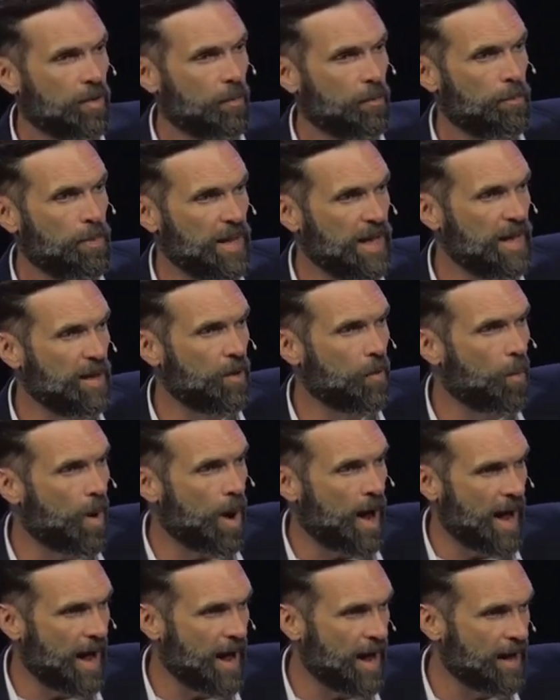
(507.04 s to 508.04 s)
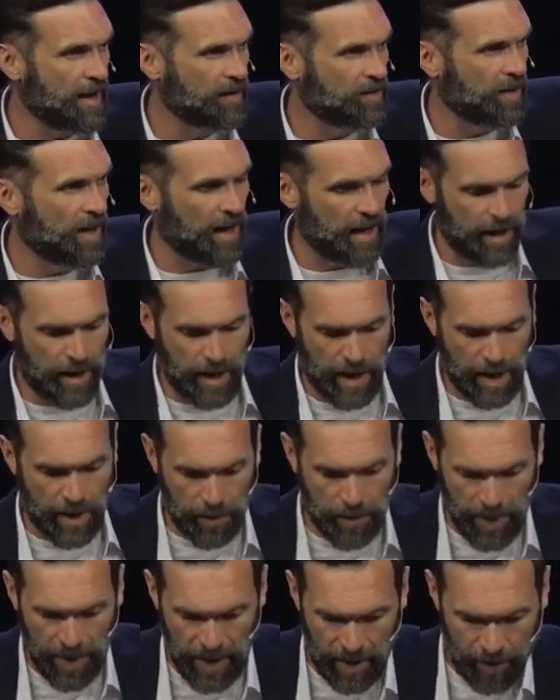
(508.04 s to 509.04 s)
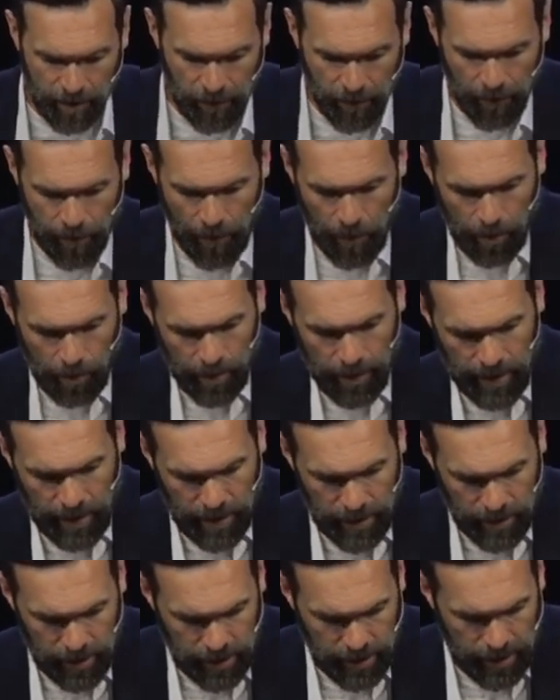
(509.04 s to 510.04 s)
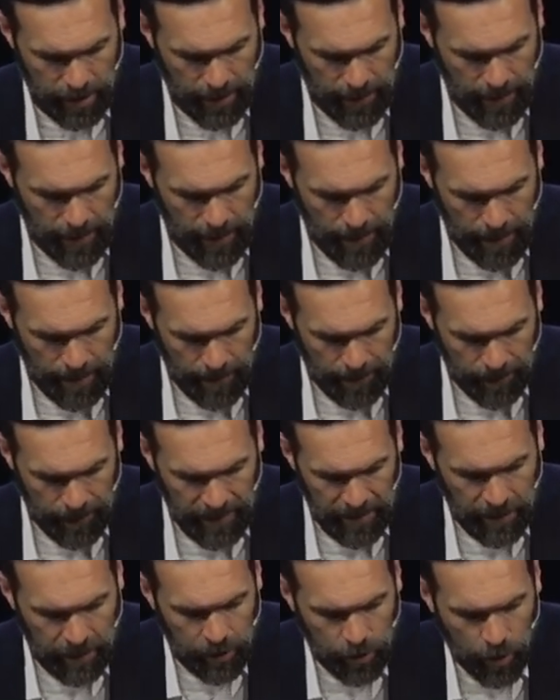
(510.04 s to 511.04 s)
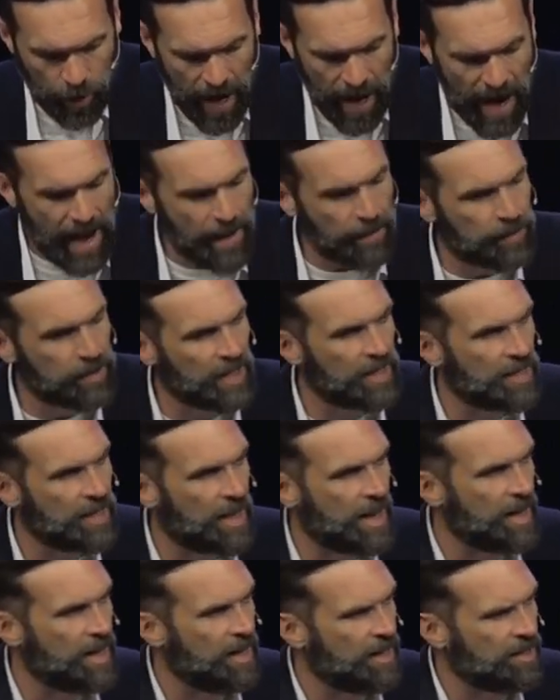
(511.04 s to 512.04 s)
being wise and, and being foolish. It describes and, and